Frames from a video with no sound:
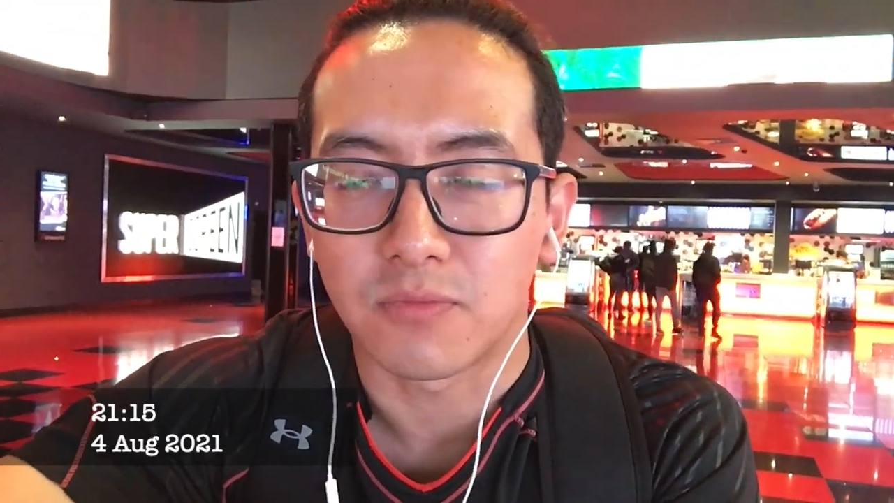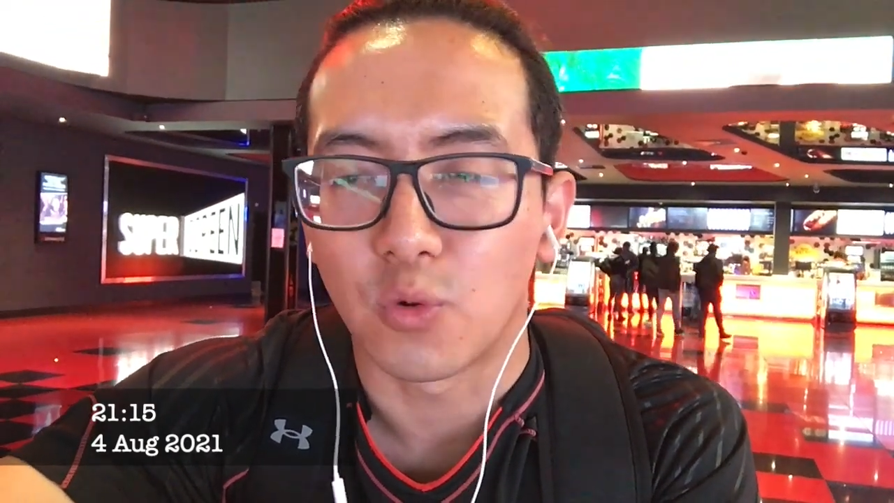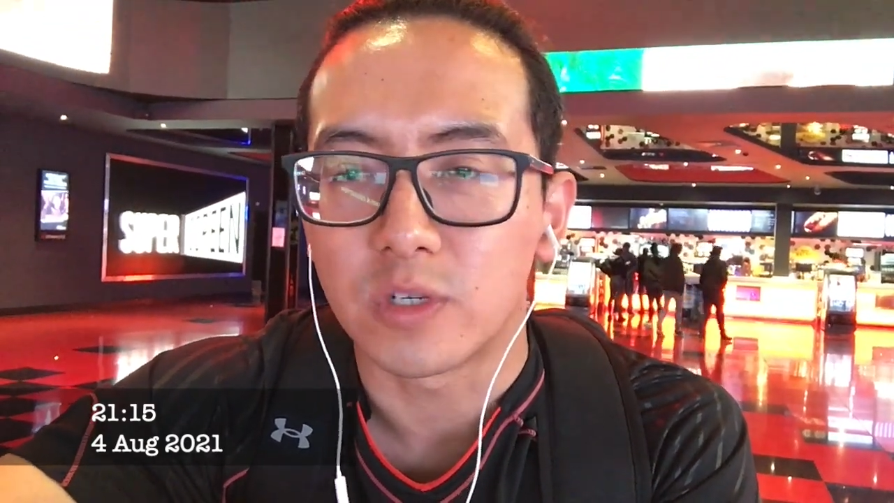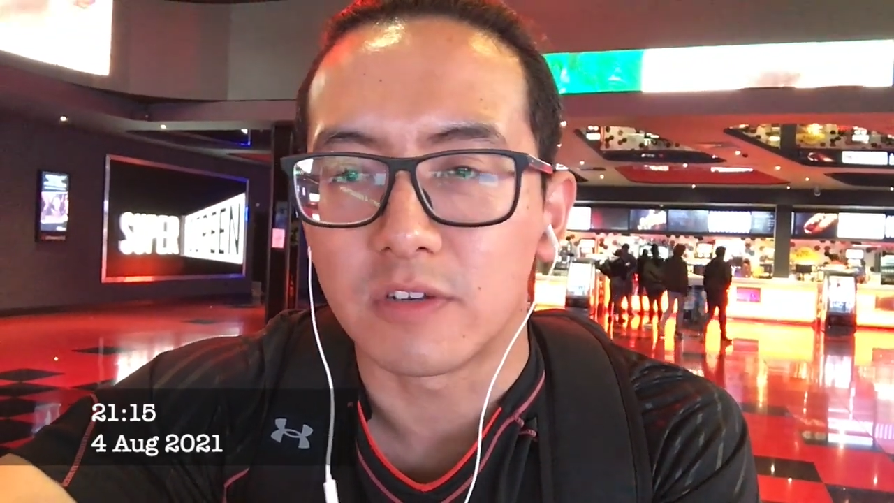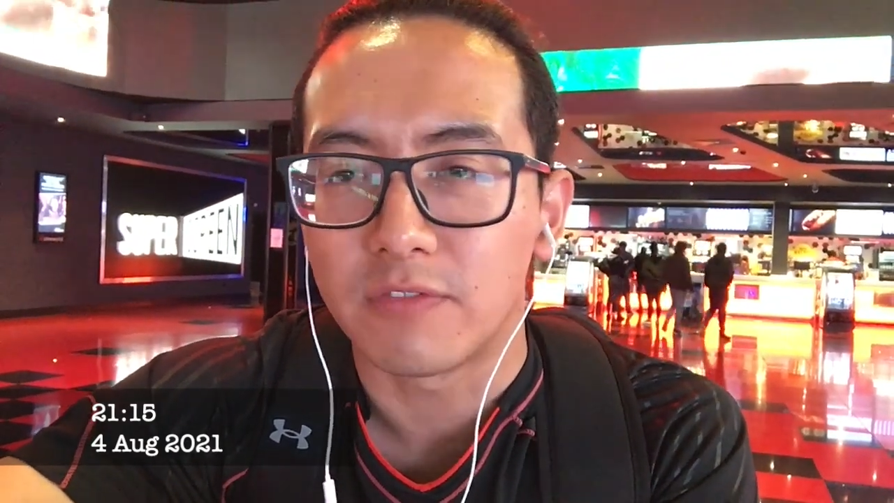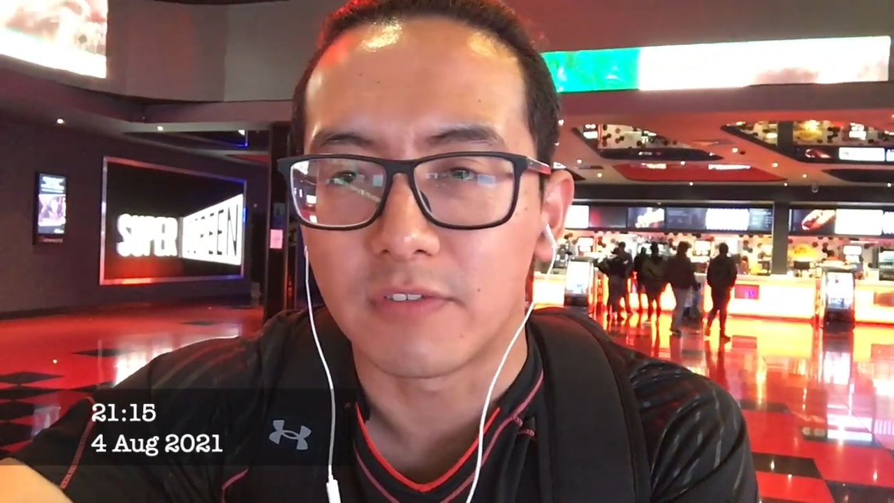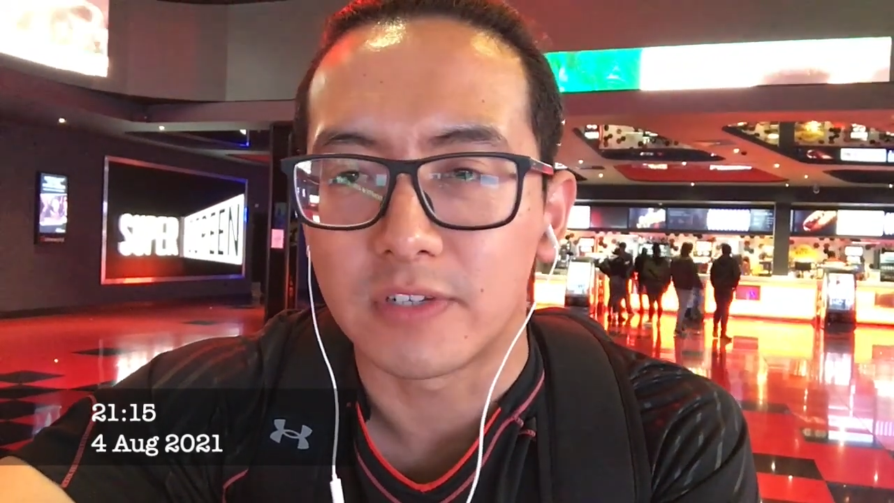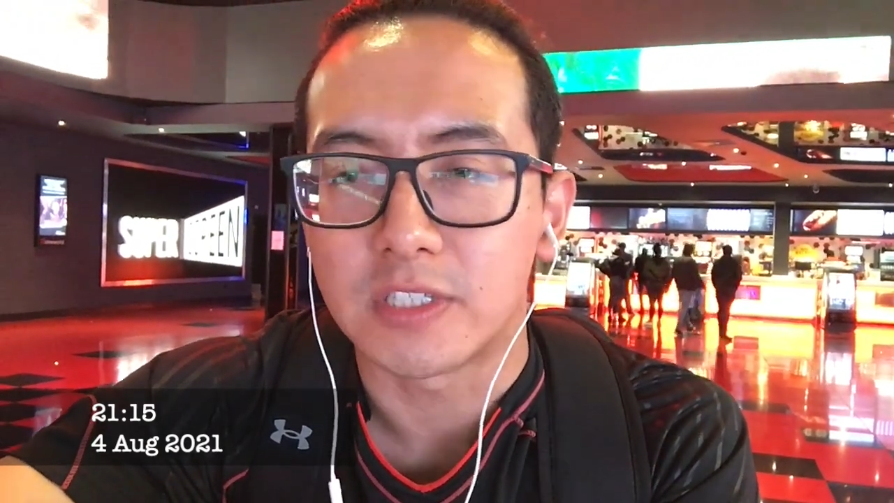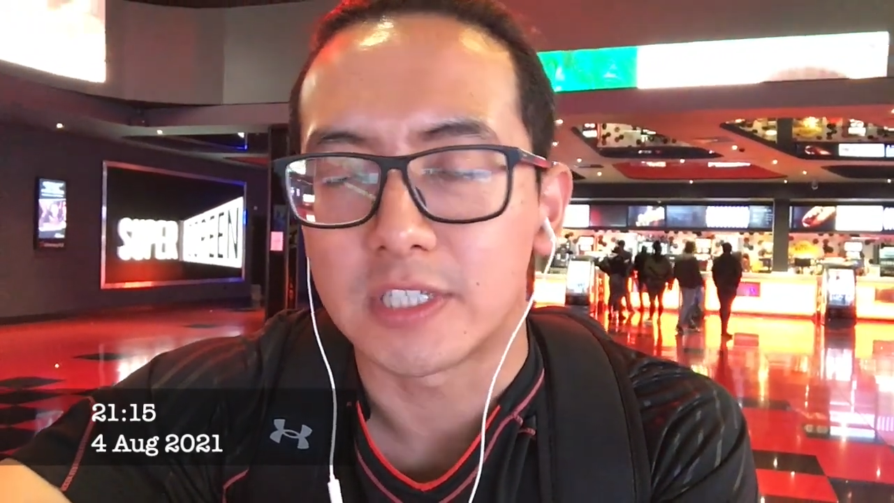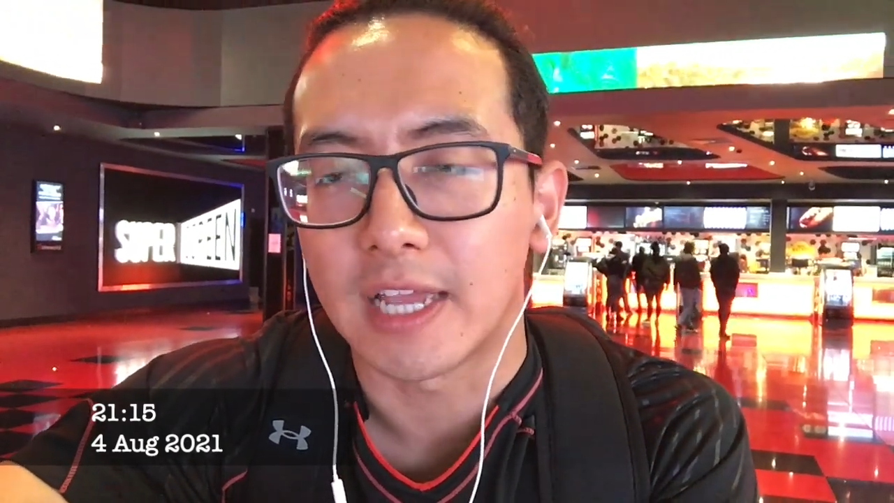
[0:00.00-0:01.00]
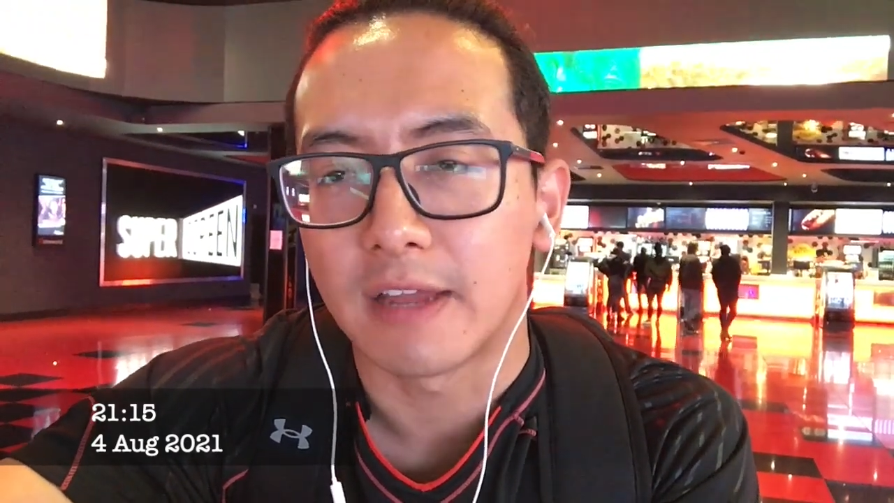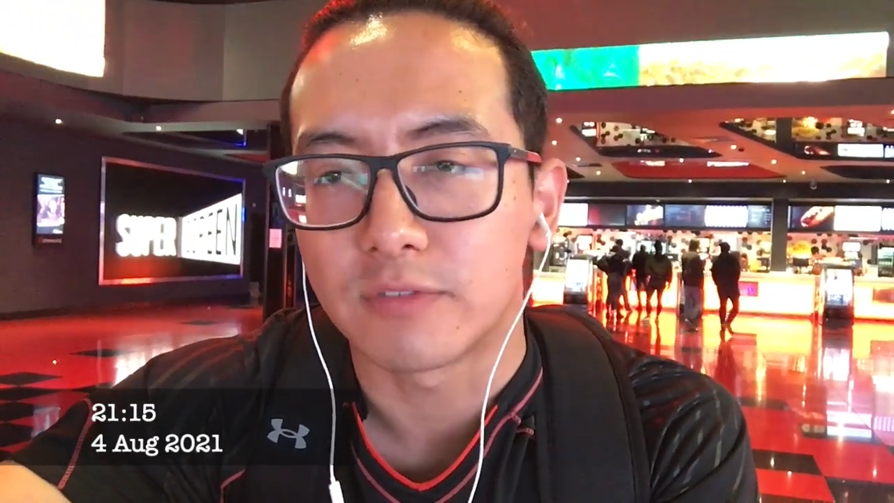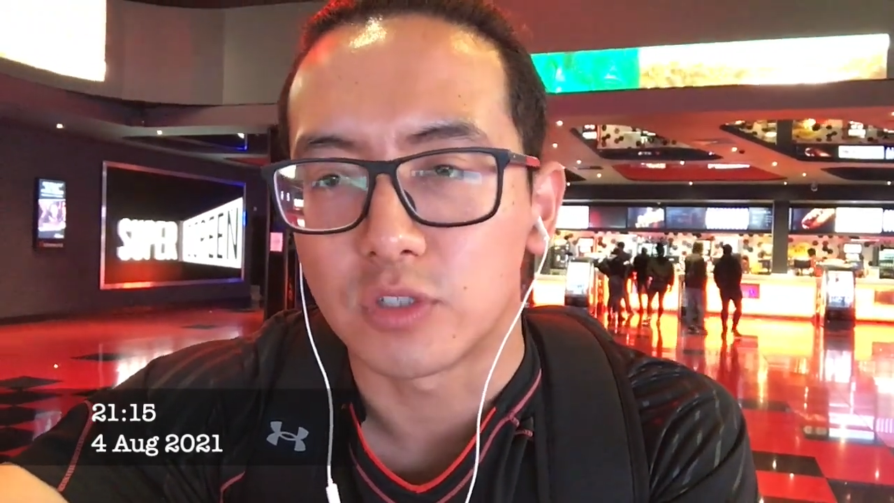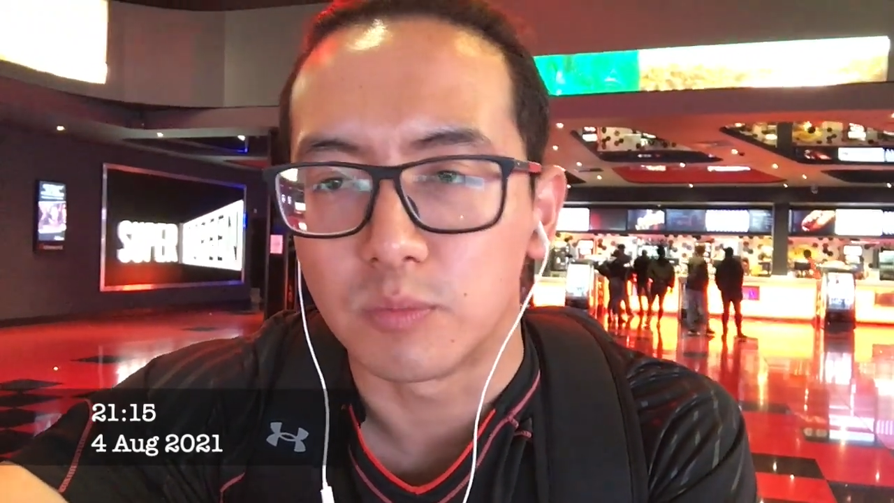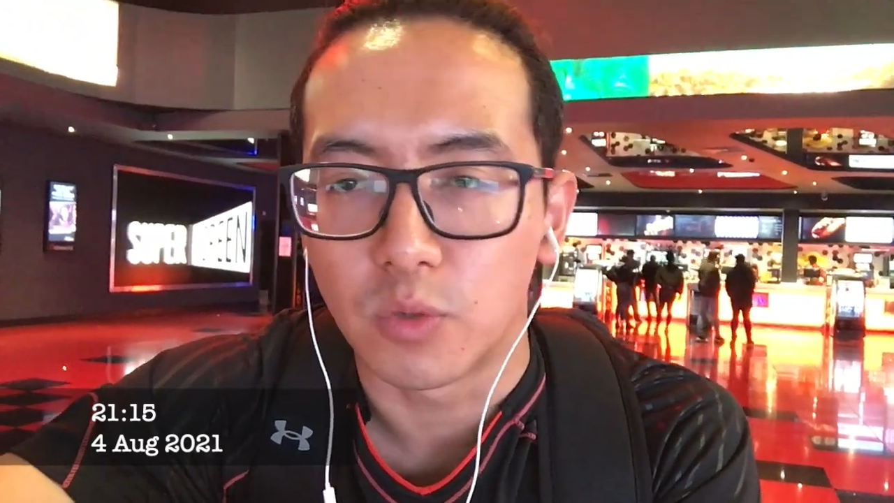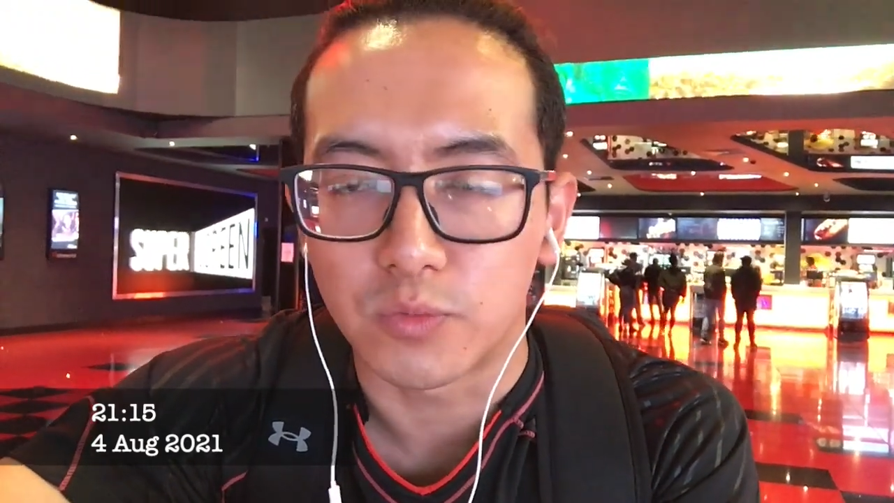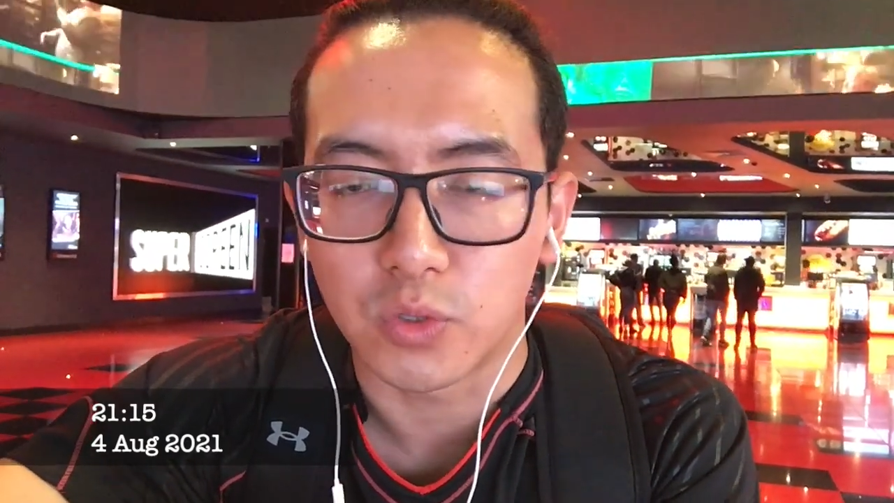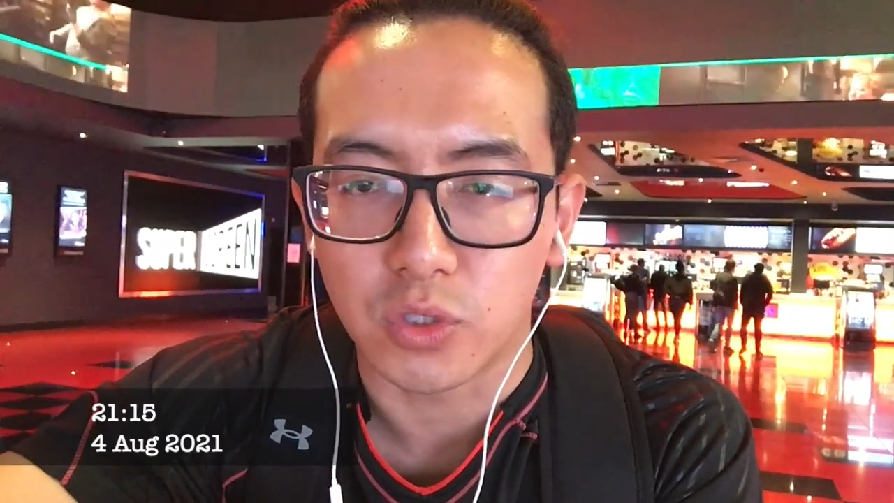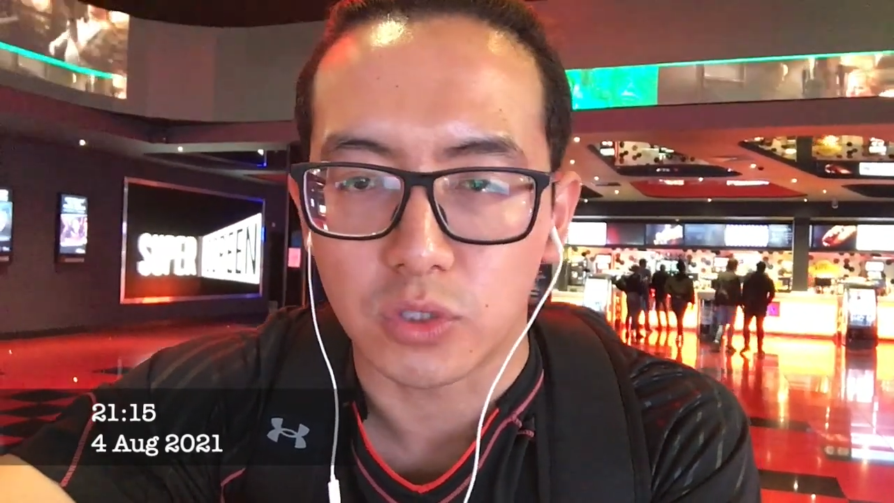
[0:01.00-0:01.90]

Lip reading: 14, 15, she had to move to